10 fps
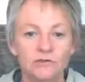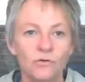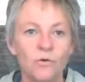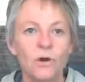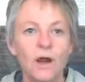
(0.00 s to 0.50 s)

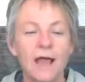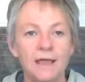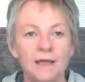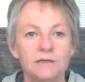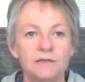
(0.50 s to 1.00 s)
Draw
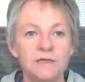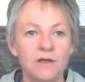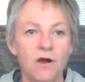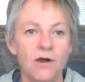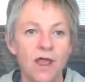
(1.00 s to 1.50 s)
like in
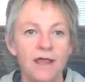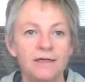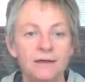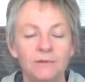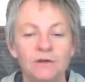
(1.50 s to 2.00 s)

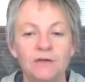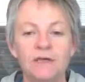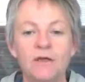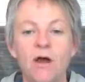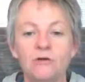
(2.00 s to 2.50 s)

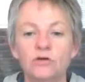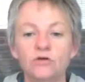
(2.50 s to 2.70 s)
D-R-A-W-E-R,